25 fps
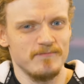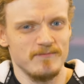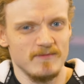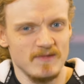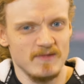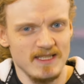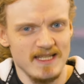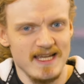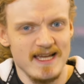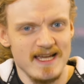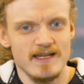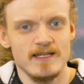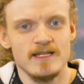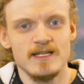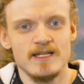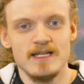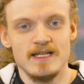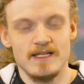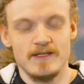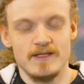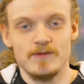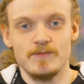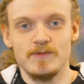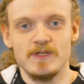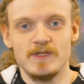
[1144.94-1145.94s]
Yeah.
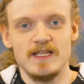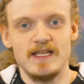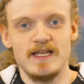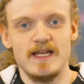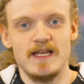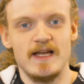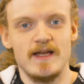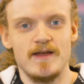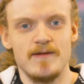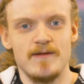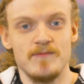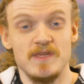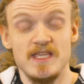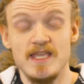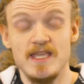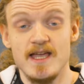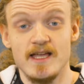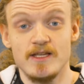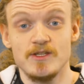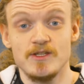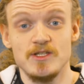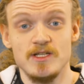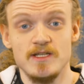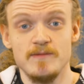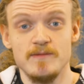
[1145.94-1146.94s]
He
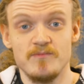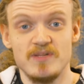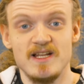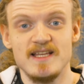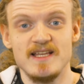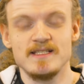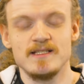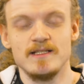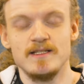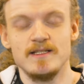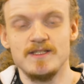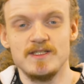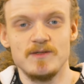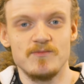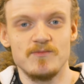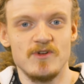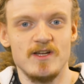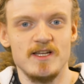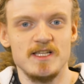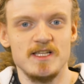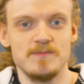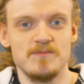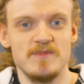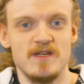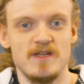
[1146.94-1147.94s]
actually pleasantly
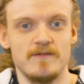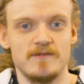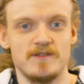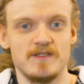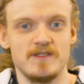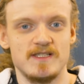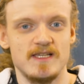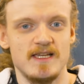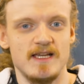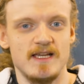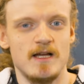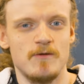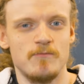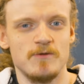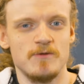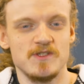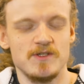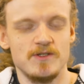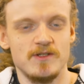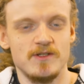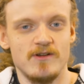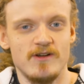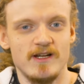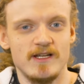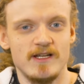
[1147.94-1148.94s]
surprised me, I have to say. I was
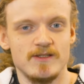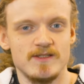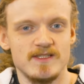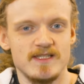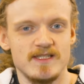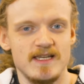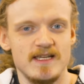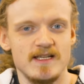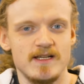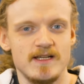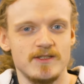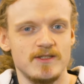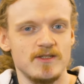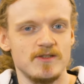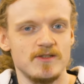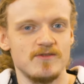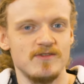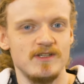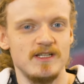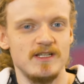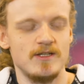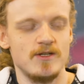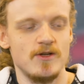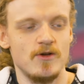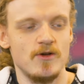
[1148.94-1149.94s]
on the record saying I don't
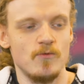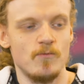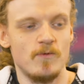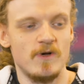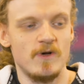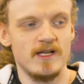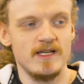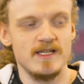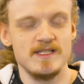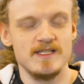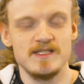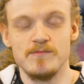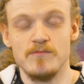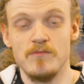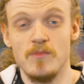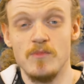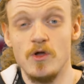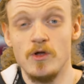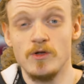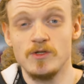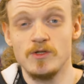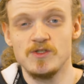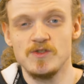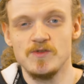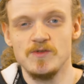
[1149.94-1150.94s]
really know why he's a
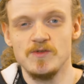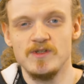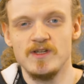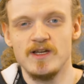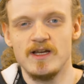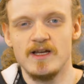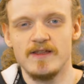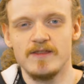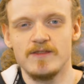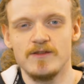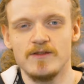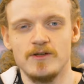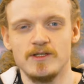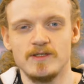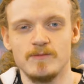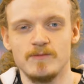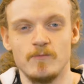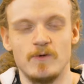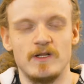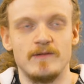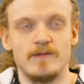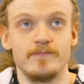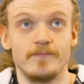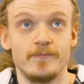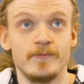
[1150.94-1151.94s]
Merc Junior. I thought,
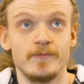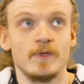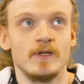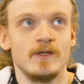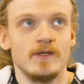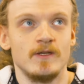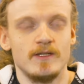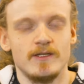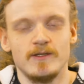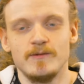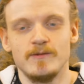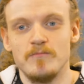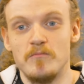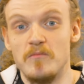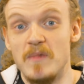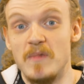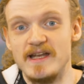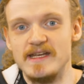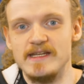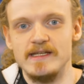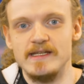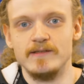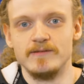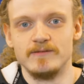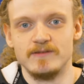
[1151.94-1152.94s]
well,
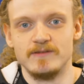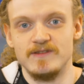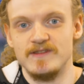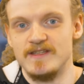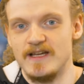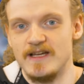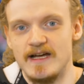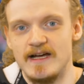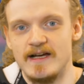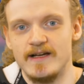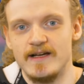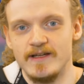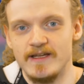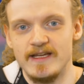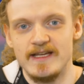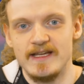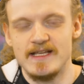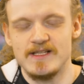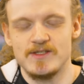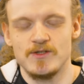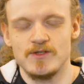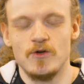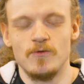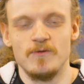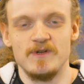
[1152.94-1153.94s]
money.
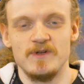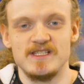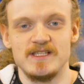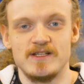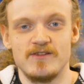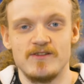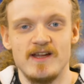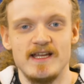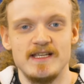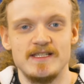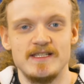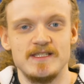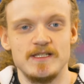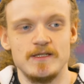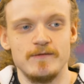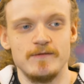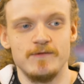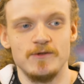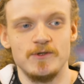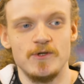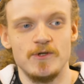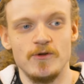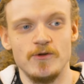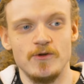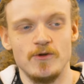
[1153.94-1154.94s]
As always in racing, if
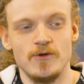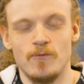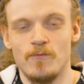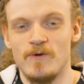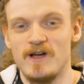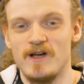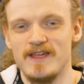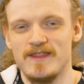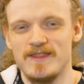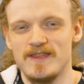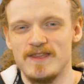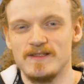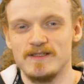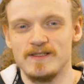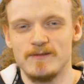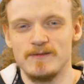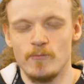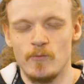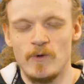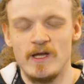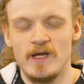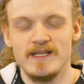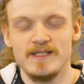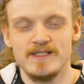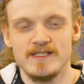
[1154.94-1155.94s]
you don't know
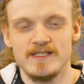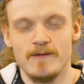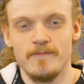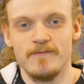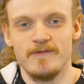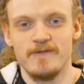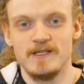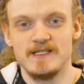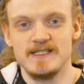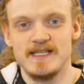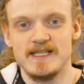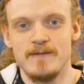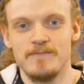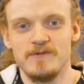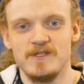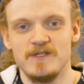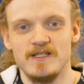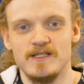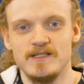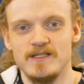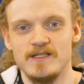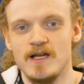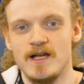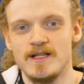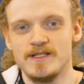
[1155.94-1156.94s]
why something's
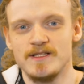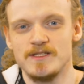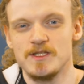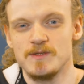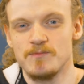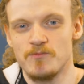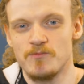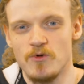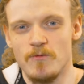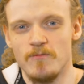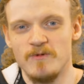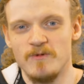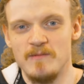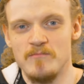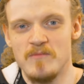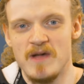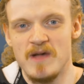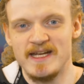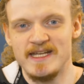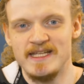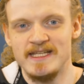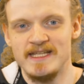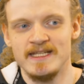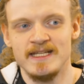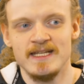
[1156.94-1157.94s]
happening, the answer is probably
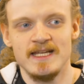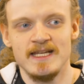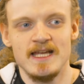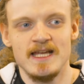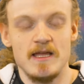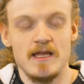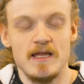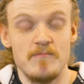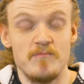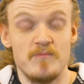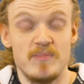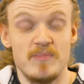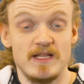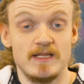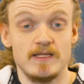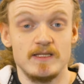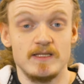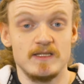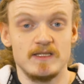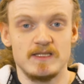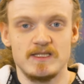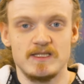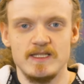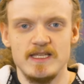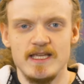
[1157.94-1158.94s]
money. But
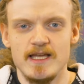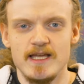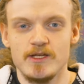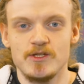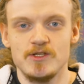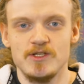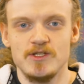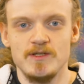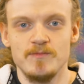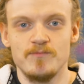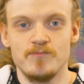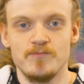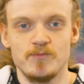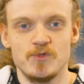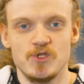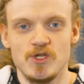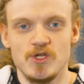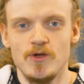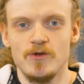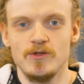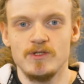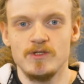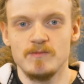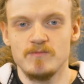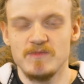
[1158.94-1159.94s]
he actually
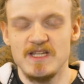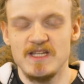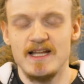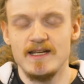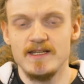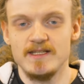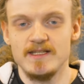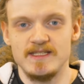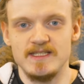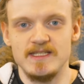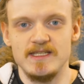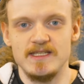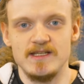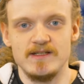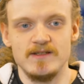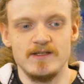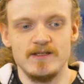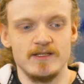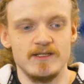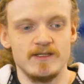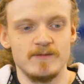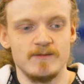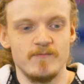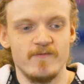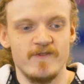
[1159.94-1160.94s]
showed talent here,
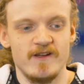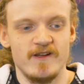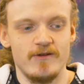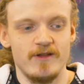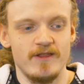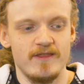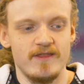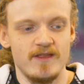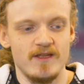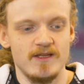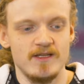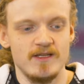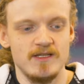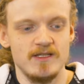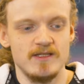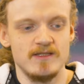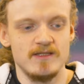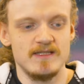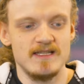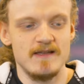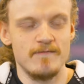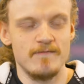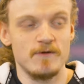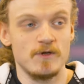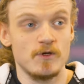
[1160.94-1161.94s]
the very thing he'd
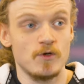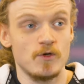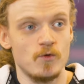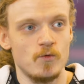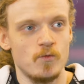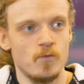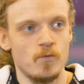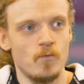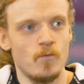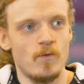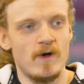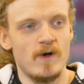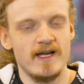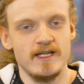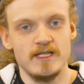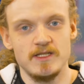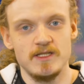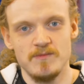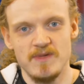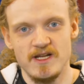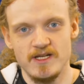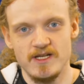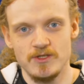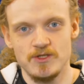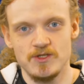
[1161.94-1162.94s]
never
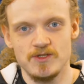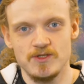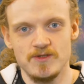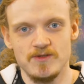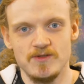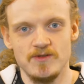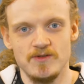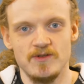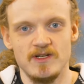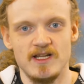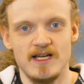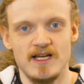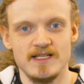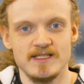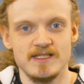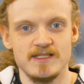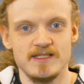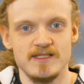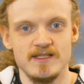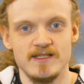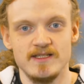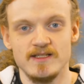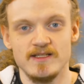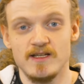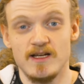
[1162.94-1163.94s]
quite managed to do last
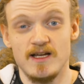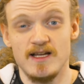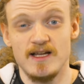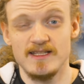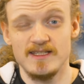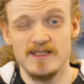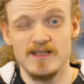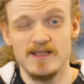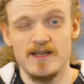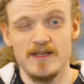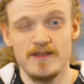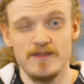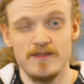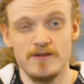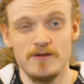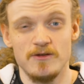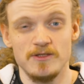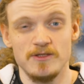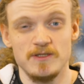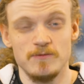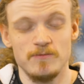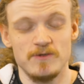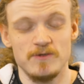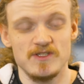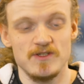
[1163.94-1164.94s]
year in karting, I
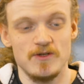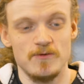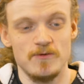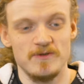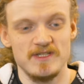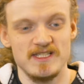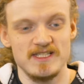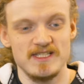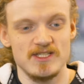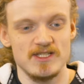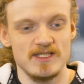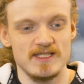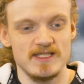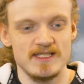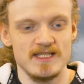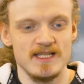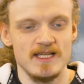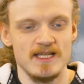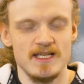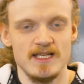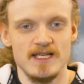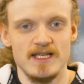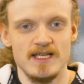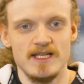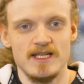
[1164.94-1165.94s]
thought. He was always just,
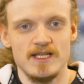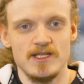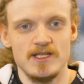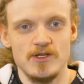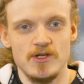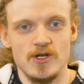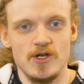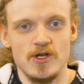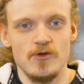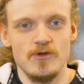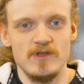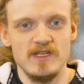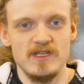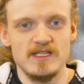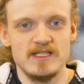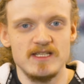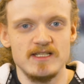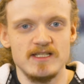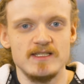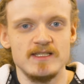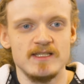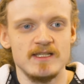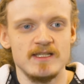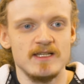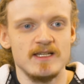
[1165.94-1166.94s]
you know, he
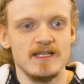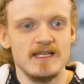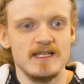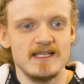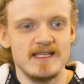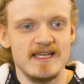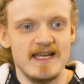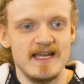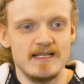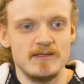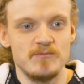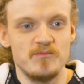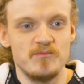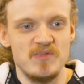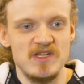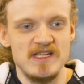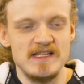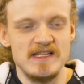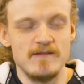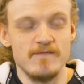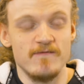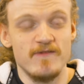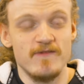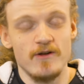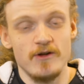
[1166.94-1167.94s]
did get
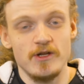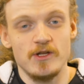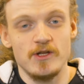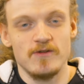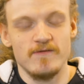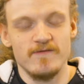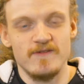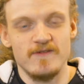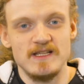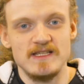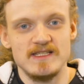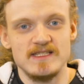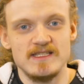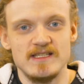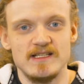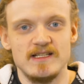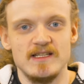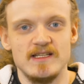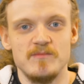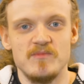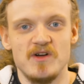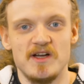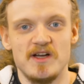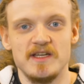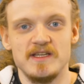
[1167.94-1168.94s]
beaten very
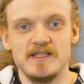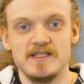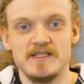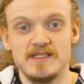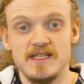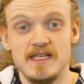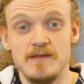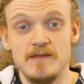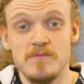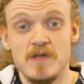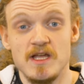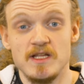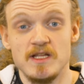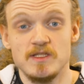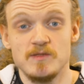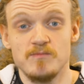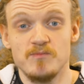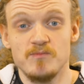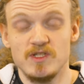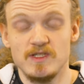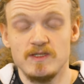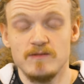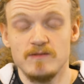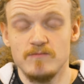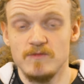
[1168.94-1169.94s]
convincingly by his teammates.
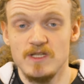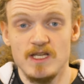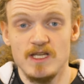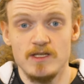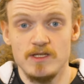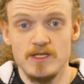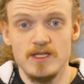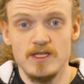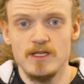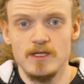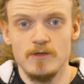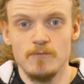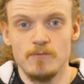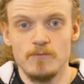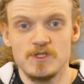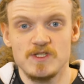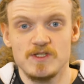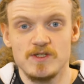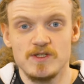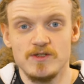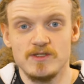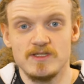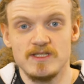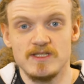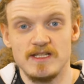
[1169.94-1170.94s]
But yeah, here he was
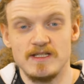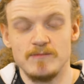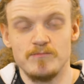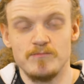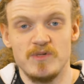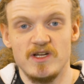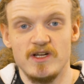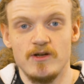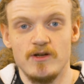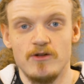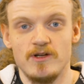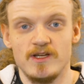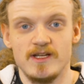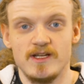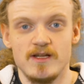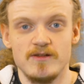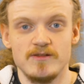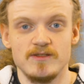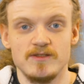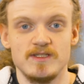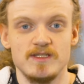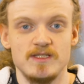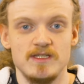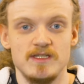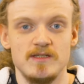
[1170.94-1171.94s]
good. And by all
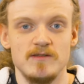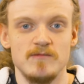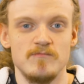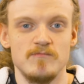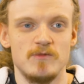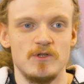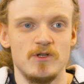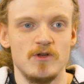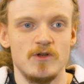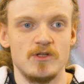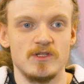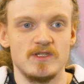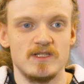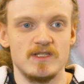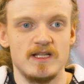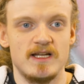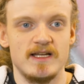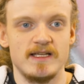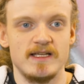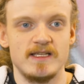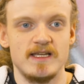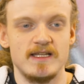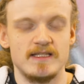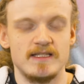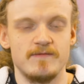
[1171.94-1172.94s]
accounts, he looked
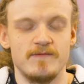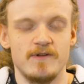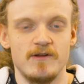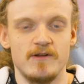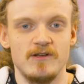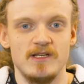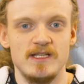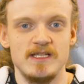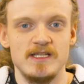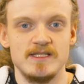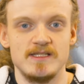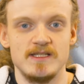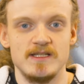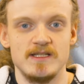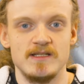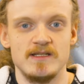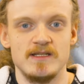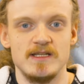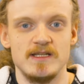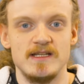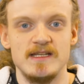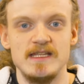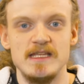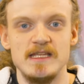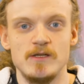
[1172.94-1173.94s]
like, at the very least,
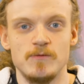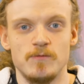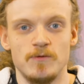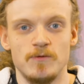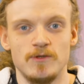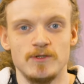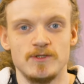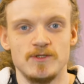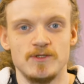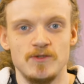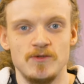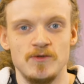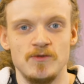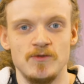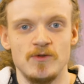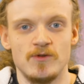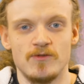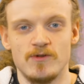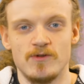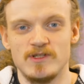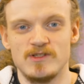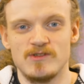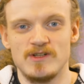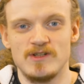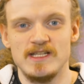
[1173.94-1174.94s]
an equal to
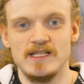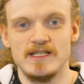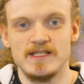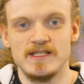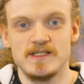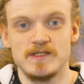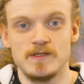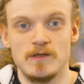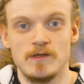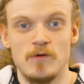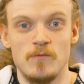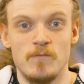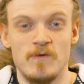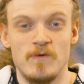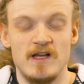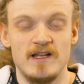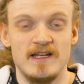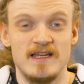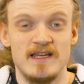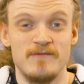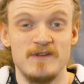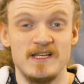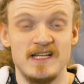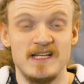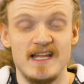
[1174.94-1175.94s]
Rodriguez while
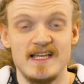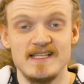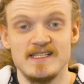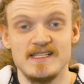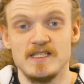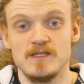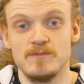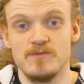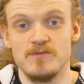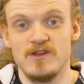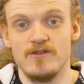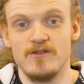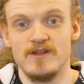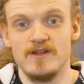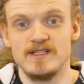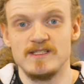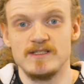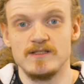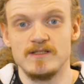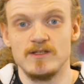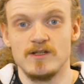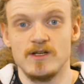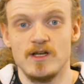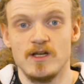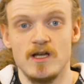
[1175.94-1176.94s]
having less experience
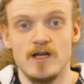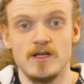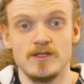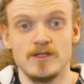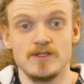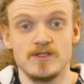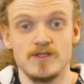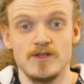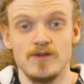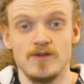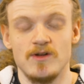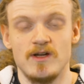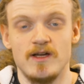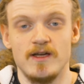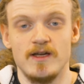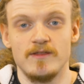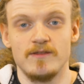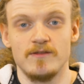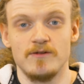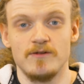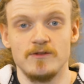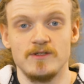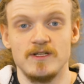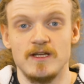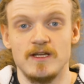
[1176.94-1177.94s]
in the cars. So I
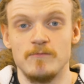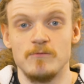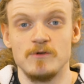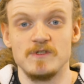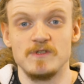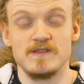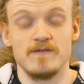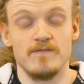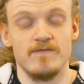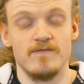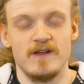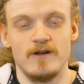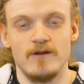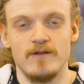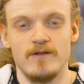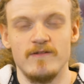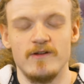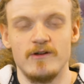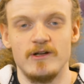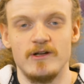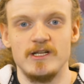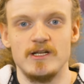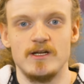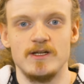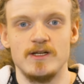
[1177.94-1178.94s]
thought that was very,
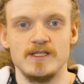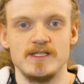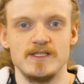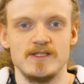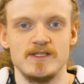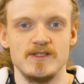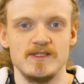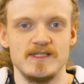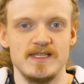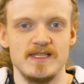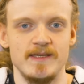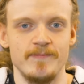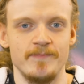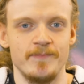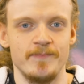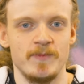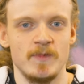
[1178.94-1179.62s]
very nice to see.